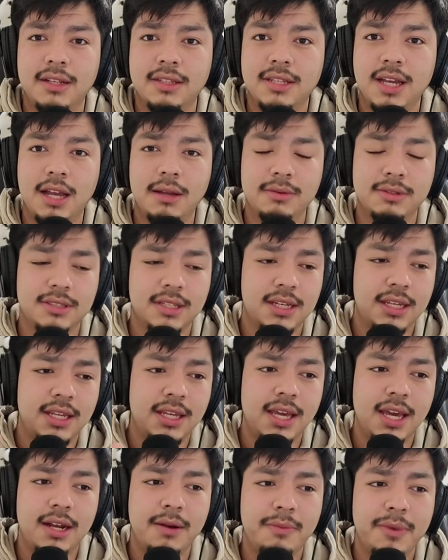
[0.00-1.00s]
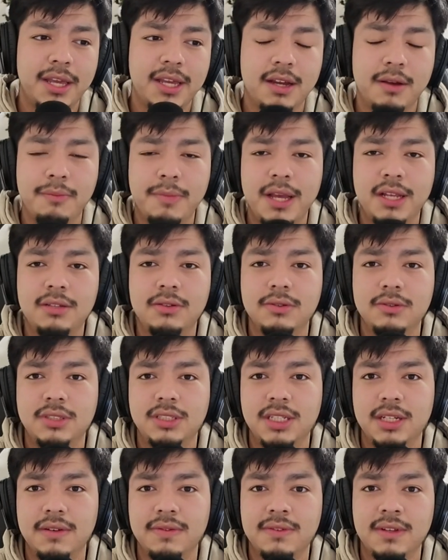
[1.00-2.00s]
of time. It's like he had to make a mental
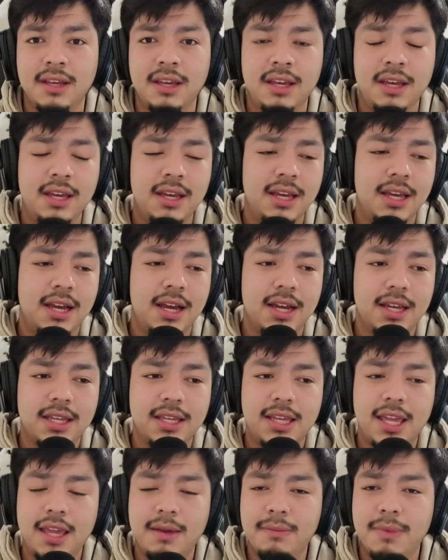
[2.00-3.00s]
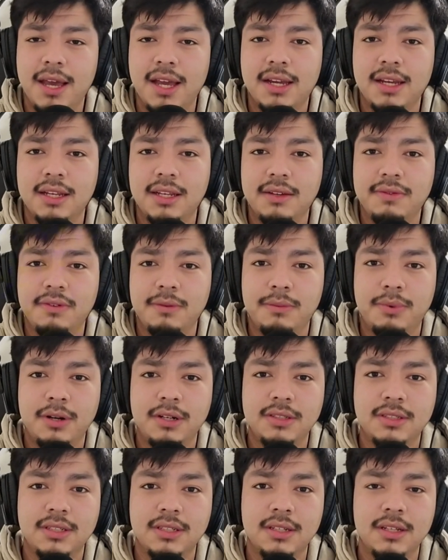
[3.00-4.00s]
shift. He came back a different
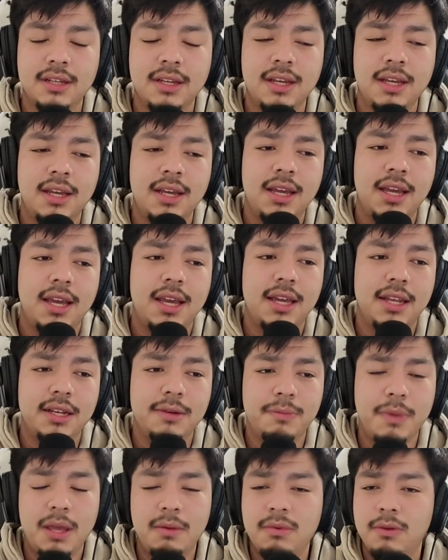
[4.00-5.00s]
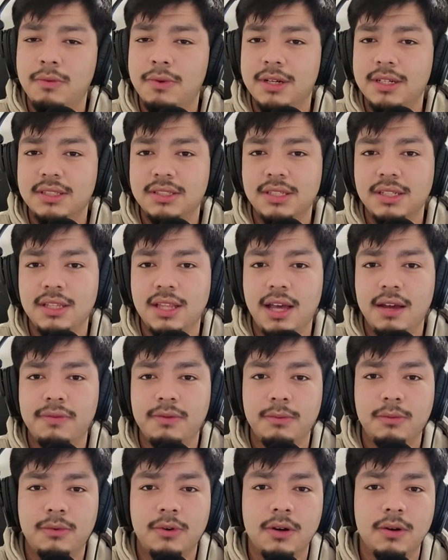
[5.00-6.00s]
person. And maybe we could see that
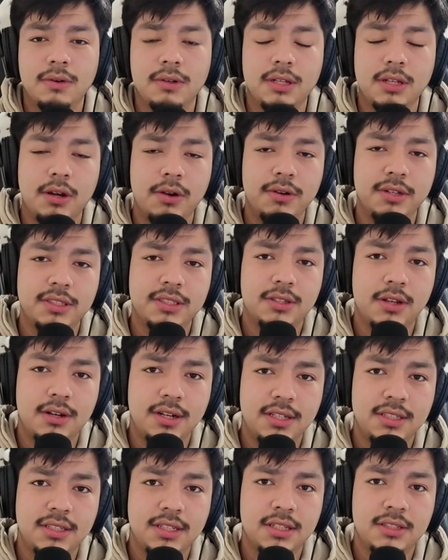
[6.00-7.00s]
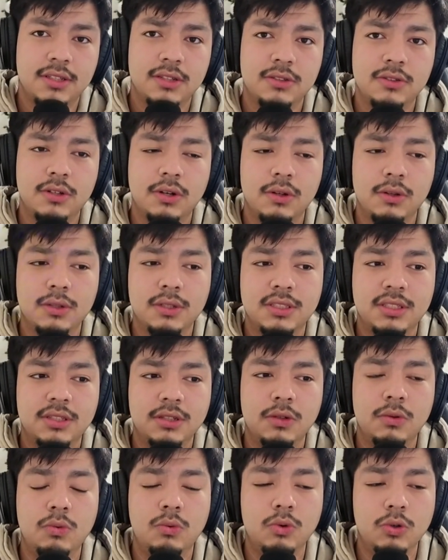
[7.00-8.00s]
from Kron. He's 36 years old. There's
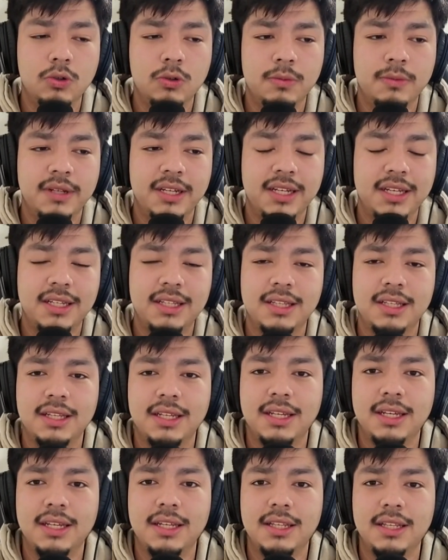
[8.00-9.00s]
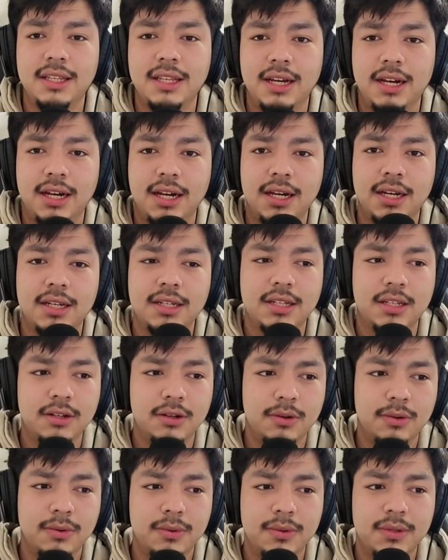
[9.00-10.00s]
still room in
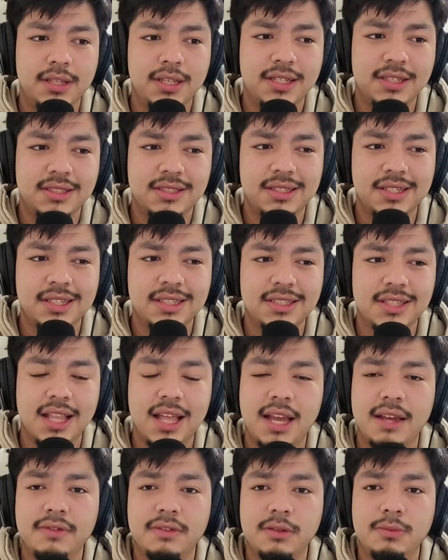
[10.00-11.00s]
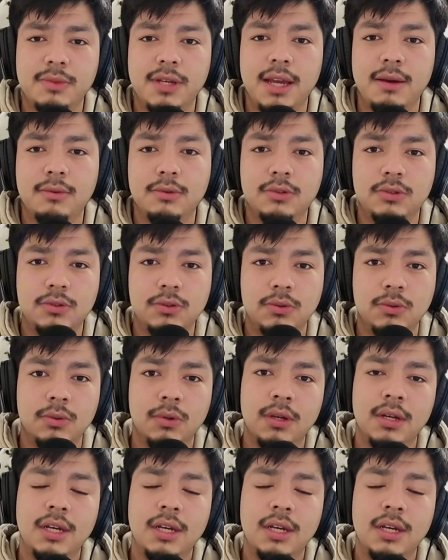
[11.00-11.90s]
his life to be able to